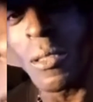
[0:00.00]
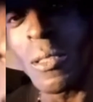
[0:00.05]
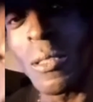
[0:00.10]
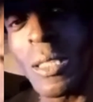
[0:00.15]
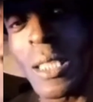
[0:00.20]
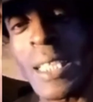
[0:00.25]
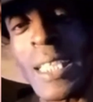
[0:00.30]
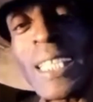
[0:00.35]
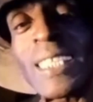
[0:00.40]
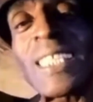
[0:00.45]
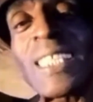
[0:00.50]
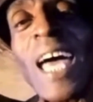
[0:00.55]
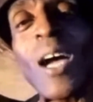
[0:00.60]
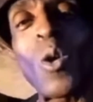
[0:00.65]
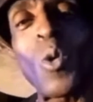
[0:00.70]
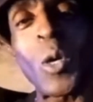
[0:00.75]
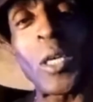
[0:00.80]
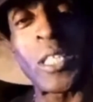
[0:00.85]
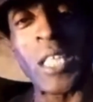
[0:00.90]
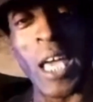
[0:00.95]
Nigga, that's how
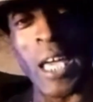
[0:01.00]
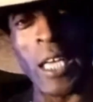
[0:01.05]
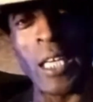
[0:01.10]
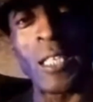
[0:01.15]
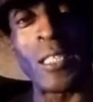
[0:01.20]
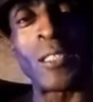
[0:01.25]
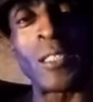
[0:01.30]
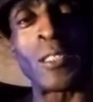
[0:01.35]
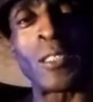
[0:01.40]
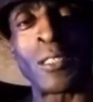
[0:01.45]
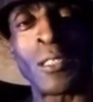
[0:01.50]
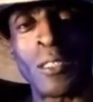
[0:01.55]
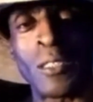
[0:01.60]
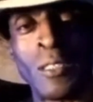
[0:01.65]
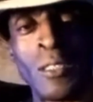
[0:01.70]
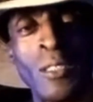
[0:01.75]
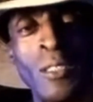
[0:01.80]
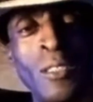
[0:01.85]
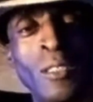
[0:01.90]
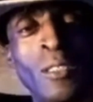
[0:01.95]
quick they is.
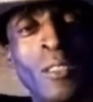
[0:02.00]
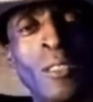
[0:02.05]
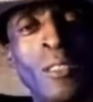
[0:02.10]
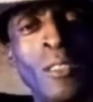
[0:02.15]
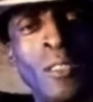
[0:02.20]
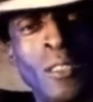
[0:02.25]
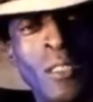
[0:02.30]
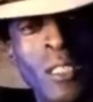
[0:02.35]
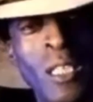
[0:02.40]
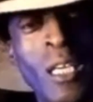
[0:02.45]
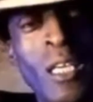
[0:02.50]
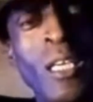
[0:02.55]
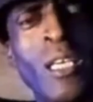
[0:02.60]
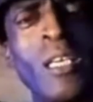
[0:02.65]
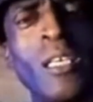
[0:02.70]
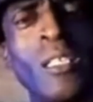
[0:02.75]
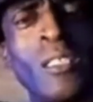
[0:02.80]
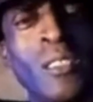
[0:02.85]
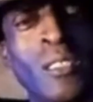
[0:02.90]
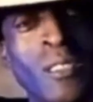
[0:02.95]

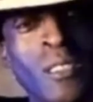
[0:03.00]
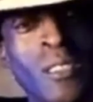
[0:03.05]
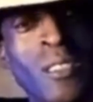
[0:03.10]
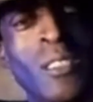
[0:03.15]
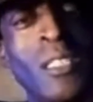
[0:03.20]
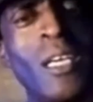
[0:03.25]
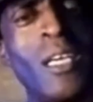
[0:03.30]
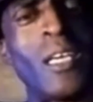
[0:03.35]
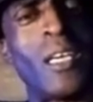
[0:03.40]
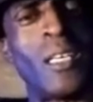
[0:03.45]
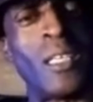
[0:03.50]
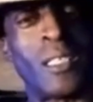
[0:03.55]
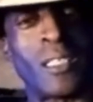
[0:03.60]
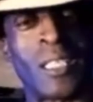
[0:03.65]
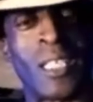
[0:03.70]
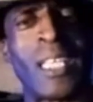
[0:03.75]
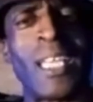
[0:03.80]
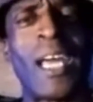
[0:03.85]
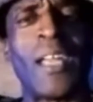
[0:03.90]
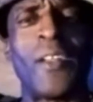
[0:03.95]
Yeah. Yeah.
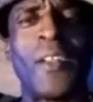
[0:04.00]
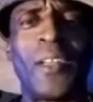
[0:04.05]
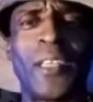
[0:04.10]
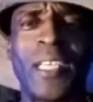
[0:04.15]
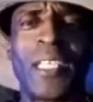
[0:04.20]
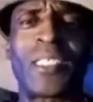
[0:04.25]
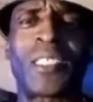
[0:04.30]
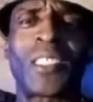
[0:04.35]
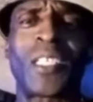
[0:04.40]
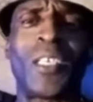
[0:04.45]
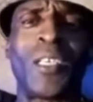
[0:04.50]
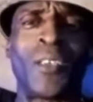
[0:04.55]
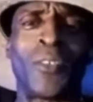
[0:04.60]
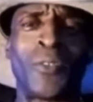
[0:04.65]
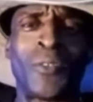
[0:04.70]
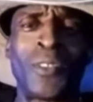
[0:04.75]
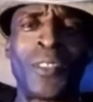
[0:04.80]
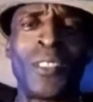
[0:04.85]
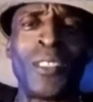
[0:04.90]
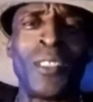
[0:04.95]
Get out there and get tough.
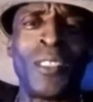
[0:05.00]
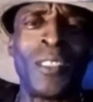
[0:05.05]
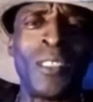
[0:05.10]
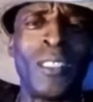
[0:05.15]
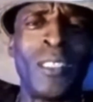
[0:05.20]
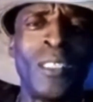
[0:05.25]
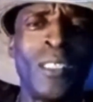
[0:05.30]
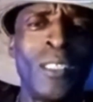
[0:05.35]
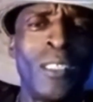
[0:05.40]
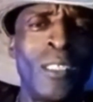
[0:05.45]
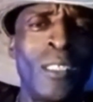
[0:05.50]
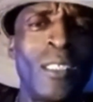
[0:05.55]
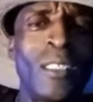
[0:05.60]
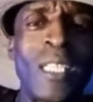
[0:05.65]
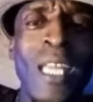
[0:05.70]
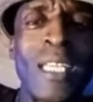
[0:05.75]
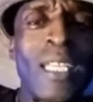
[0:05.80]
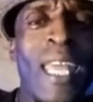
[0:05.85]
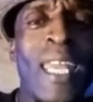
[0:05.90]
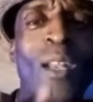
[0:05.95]

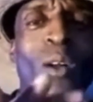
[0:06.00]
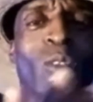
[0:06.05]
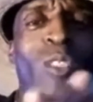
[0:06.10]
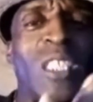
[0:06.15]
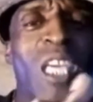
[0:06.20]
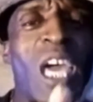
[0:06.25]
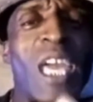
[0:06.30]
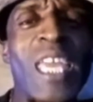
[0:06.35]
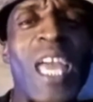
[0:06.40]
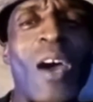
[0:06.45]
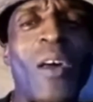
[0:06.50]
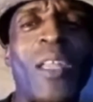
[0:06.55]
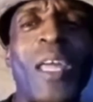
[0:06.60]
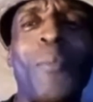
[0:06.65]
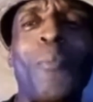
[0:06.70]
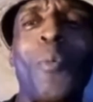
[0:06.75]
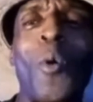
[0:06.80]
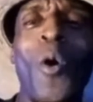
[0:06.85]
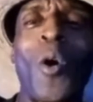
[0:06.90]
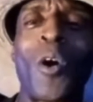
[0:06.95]
They, they don't tell y'all
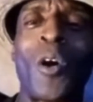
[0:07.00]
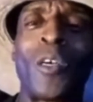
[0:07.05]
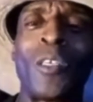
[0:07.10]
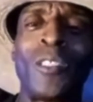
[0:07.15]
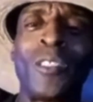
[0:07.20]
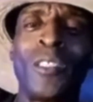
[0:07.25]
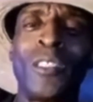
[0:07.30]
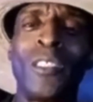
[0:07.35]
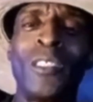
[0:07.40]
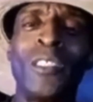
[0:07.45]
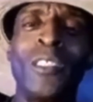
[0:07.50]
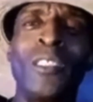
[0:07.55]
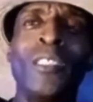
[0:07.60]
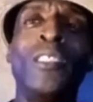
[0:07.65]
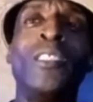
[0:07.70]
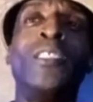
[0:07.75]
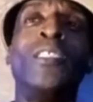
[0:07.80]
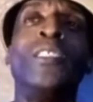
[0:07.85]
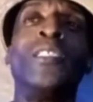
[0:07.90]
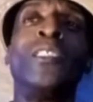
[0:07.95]
that part.
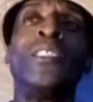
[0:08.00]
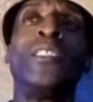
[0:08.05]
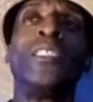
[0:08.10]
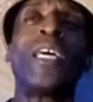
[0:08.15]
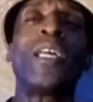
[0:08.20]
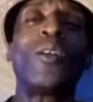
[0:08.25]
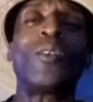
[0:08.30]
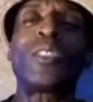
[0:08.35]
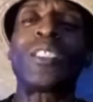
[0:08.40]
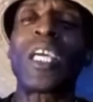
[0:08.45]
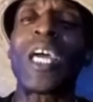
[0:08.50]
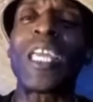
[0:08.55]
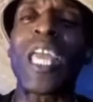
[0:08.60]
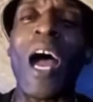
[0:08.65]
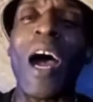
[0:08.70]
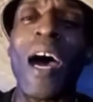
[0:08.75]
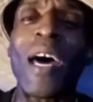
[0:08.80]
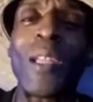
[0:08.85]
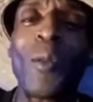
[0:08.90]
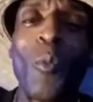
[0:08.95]
They don't tell y'all
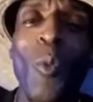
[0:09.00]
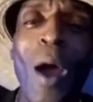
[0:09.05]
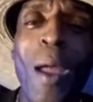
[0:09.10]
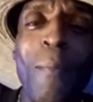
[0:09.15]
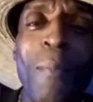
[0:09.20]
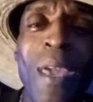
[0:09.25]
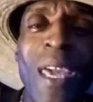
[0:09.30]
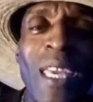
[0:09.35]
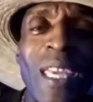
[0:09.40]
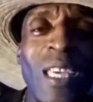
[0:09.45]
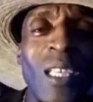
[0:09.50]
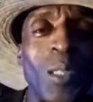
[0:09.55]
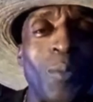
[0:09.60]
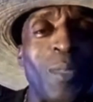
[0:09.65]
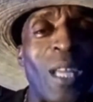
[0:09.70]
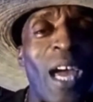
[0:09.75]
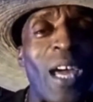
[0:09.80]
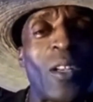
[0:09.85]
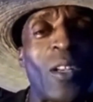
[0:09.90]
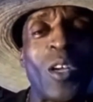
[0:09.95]
how them white men get them
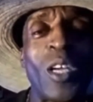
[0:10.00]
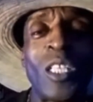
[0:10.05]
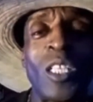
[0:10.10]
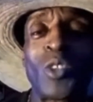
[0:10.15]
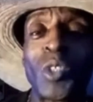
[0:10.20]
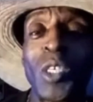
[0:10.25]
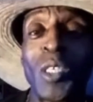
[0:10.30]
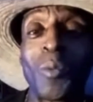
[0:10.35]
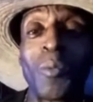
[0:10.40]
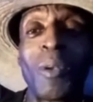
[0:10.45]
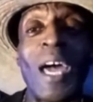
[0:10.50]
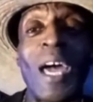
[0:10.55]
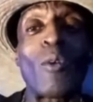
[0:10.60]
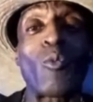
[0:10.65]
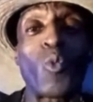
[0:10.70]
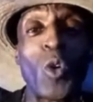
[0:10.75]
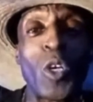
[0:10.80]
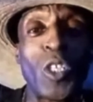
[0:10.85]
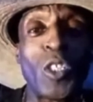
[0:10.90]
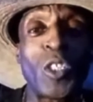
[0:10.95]
down there and treat them like
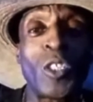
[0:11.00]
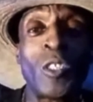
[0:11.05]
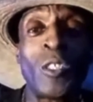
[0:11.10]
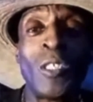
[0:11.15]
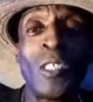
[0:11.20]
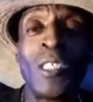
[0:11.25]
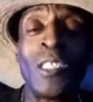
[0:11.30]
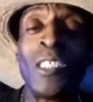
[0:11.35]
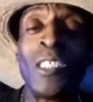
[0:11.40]
real